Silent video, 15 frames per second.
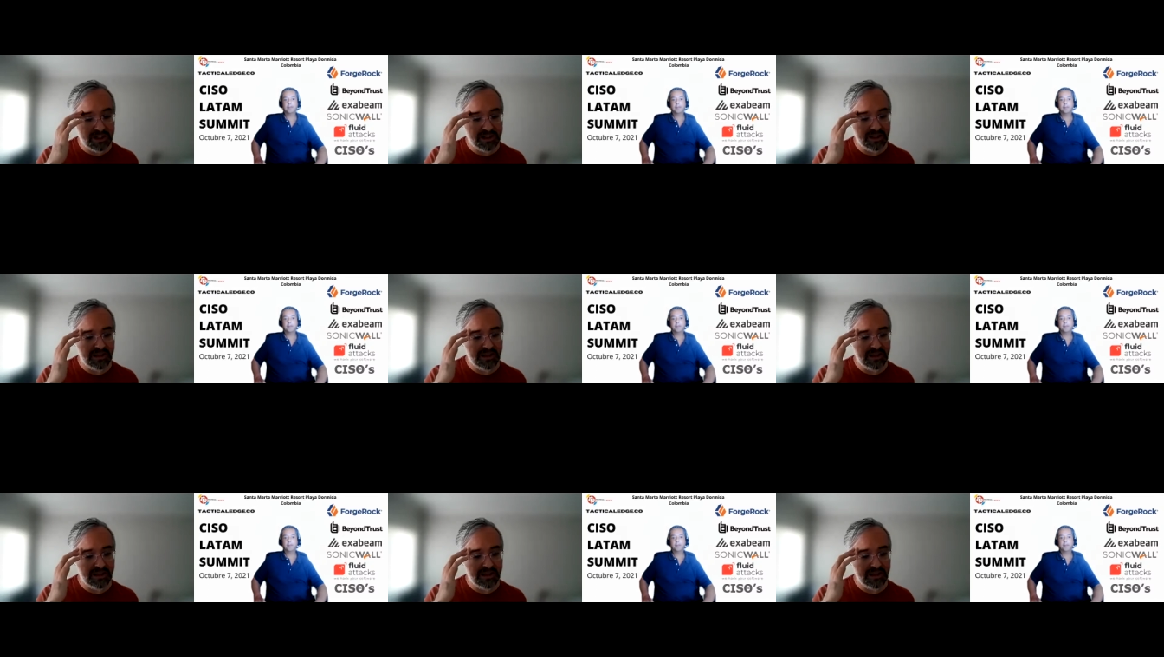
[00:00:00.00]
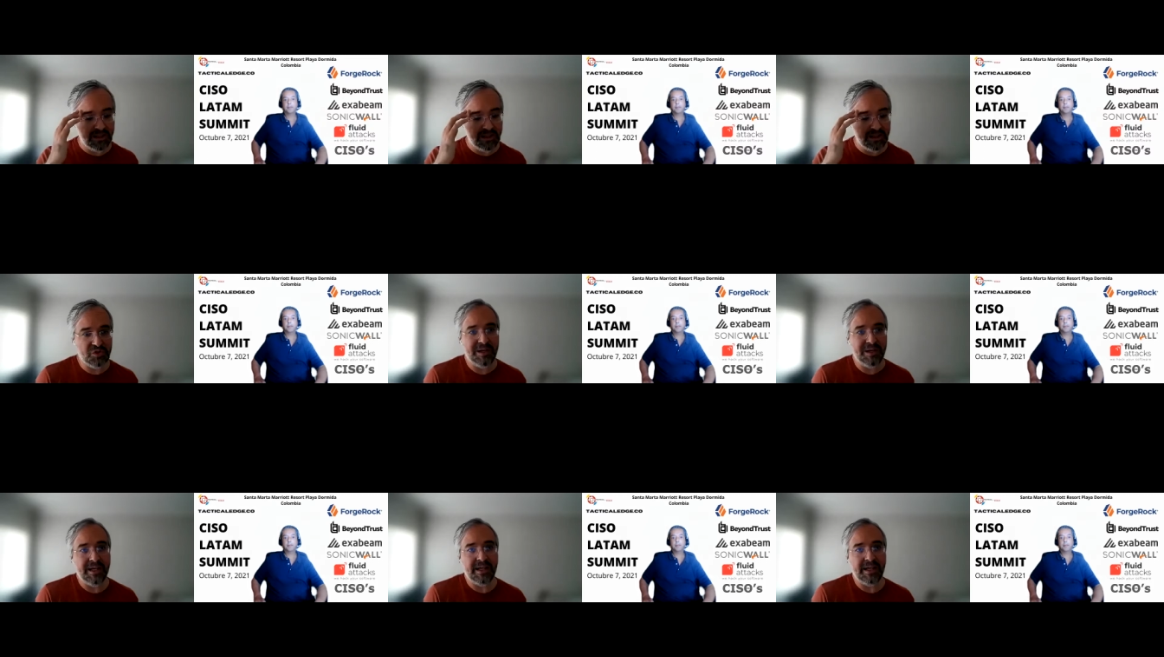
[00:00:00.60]
it was
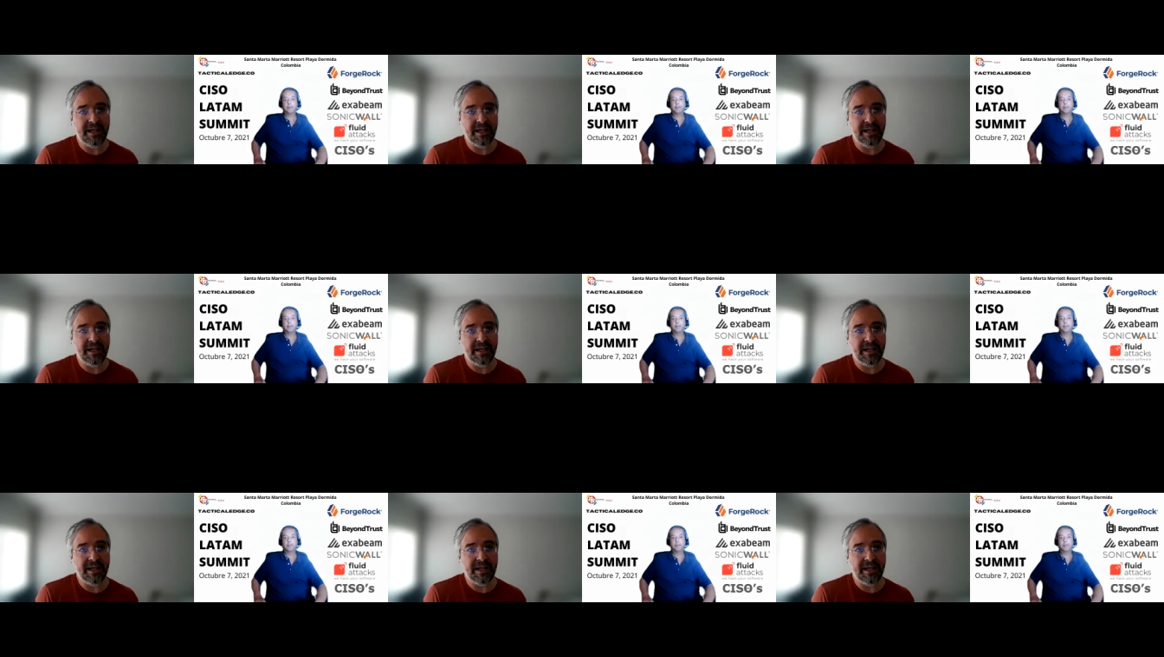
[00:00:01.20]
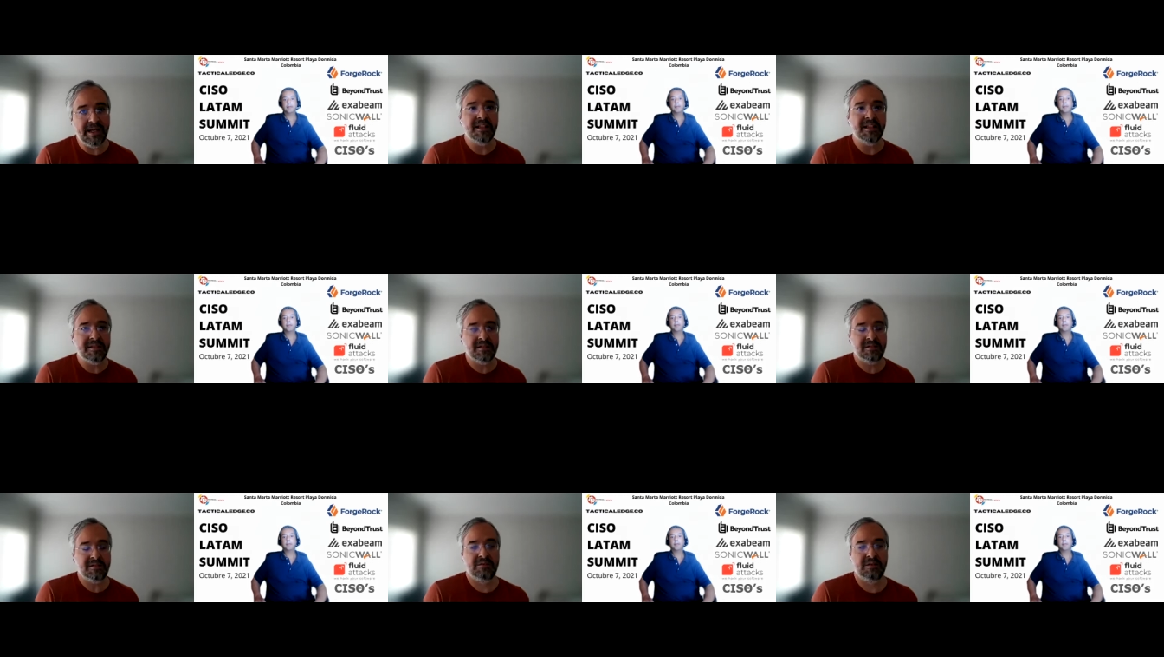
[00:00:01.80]
really an
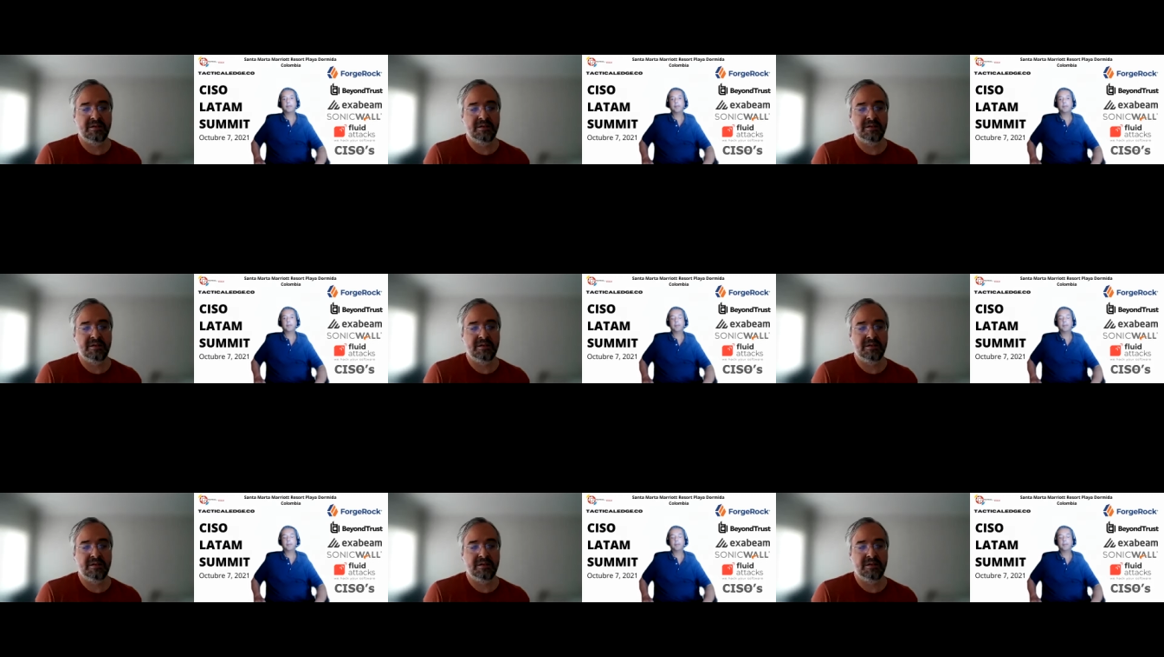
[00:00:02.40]
answer,